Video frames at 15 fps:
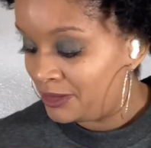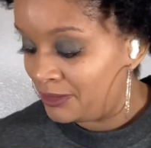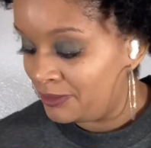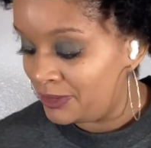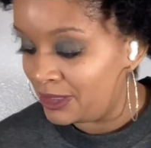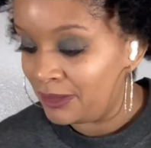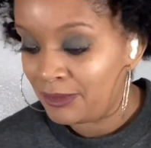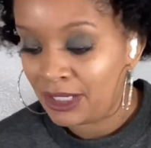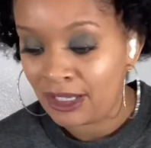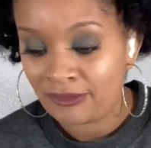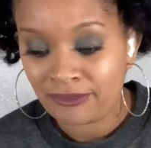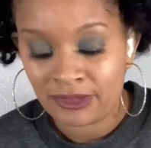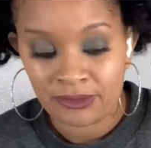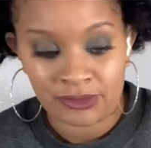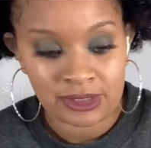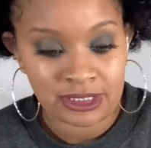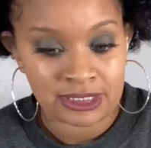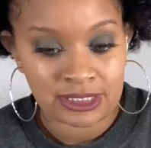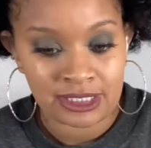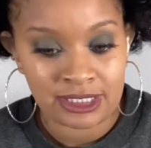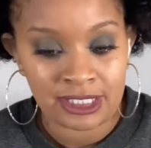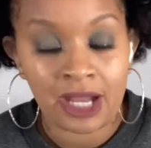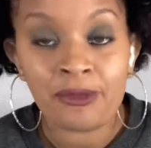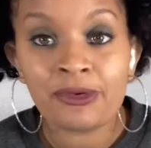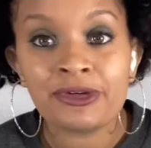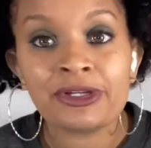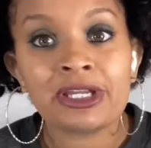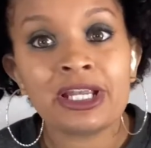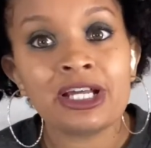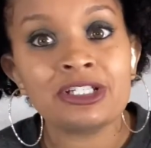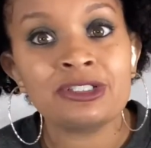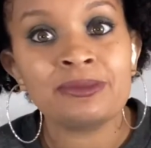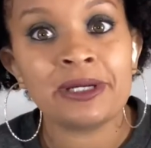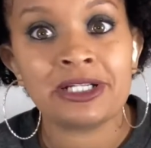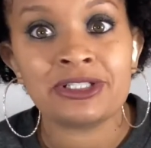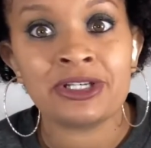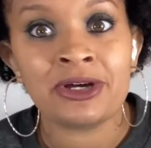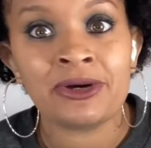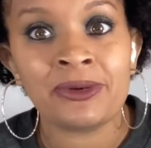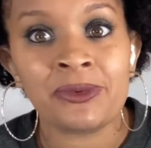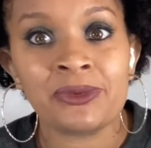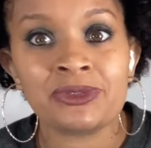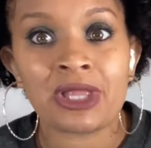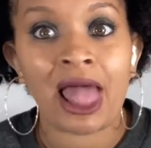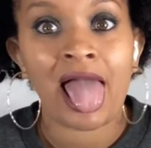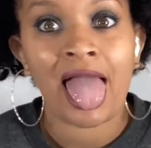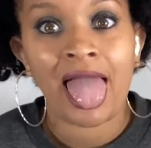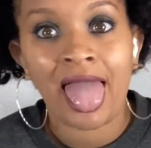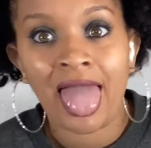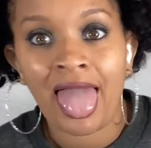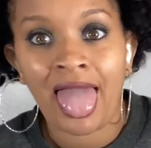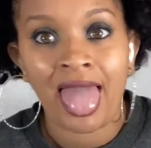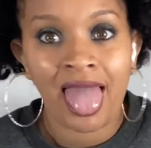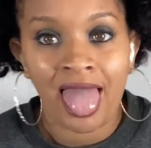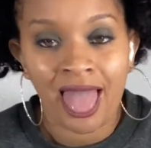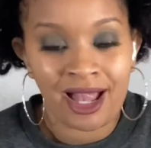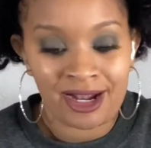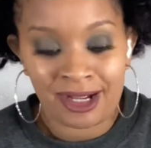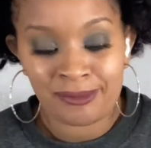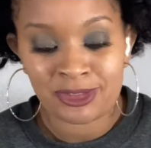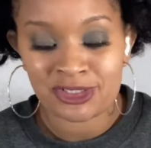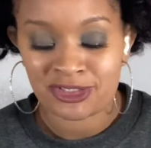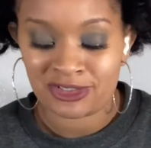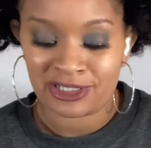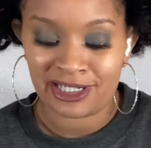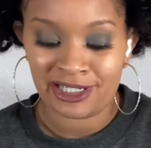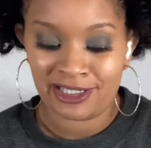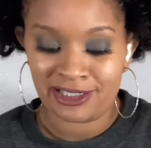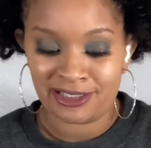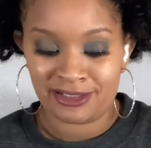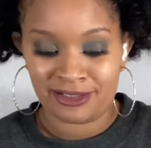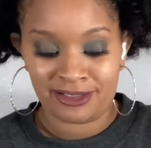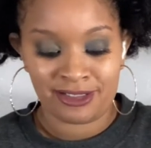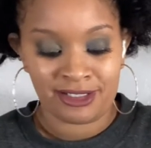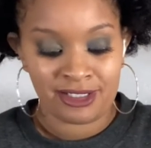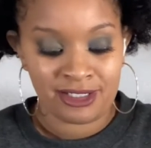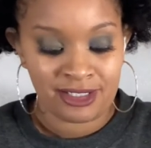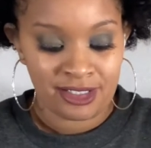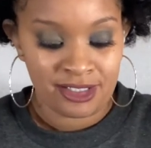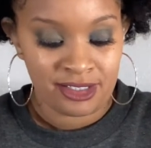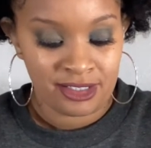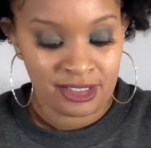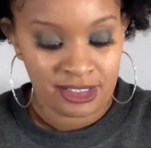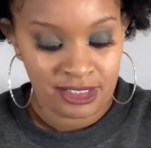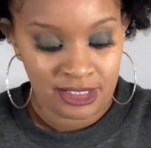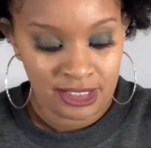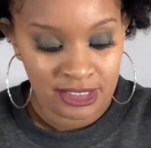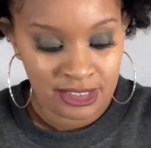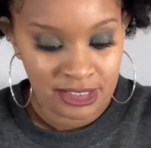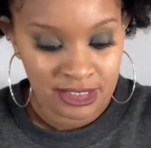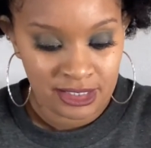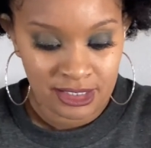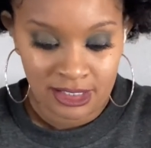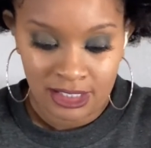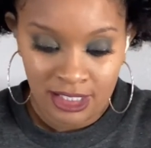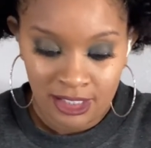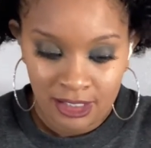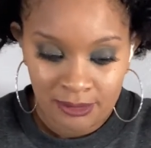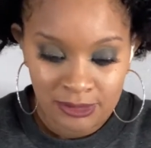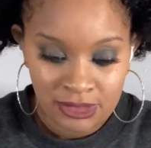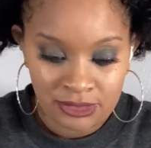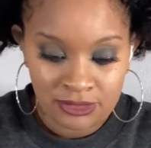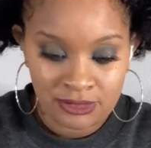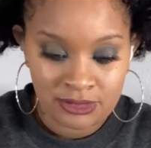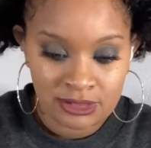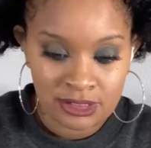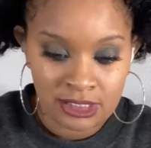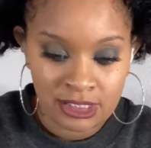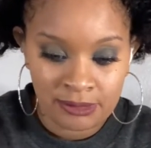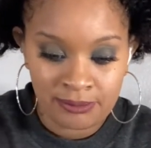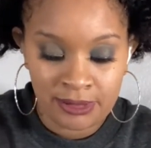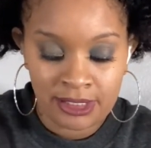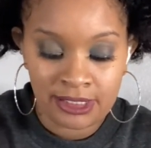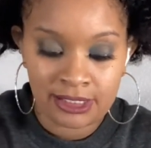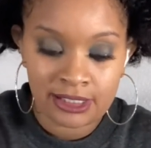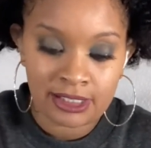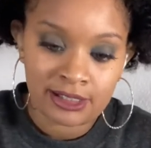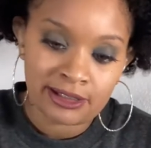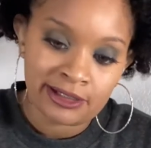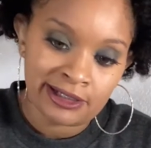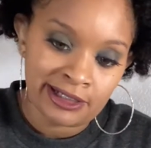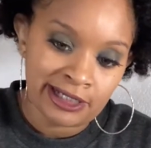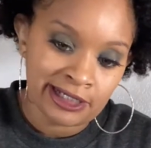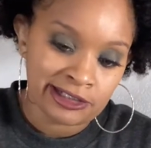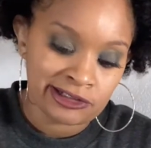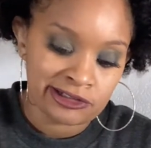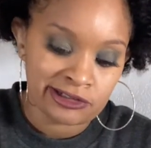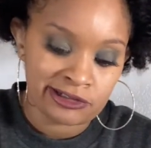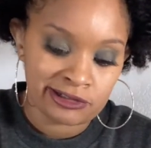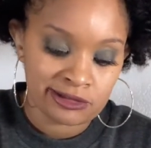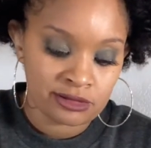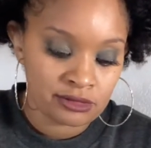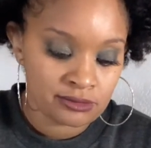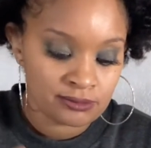But I'm gonna have fun with this kit. I wonder, can I do my toes? I'm gonna try it. And now I'm gonna use the pink nectar.